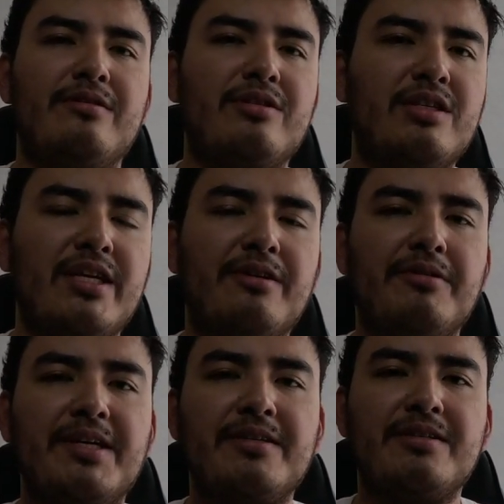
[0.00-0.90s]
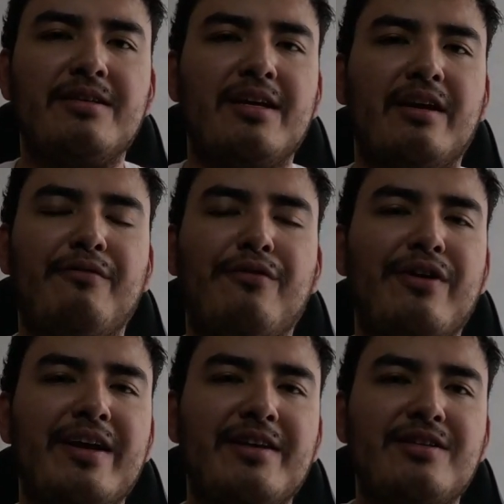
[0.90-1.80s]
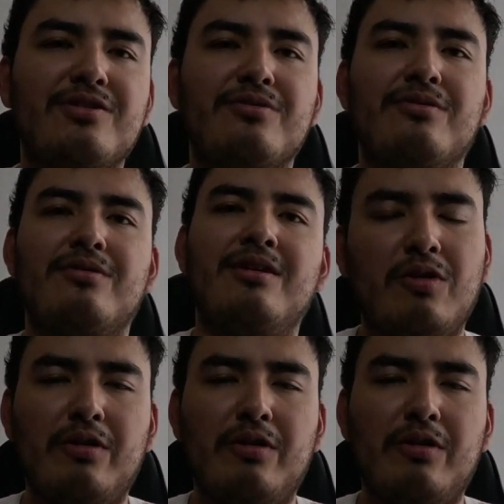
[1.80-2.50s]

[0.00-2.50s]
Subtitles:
series like Friends or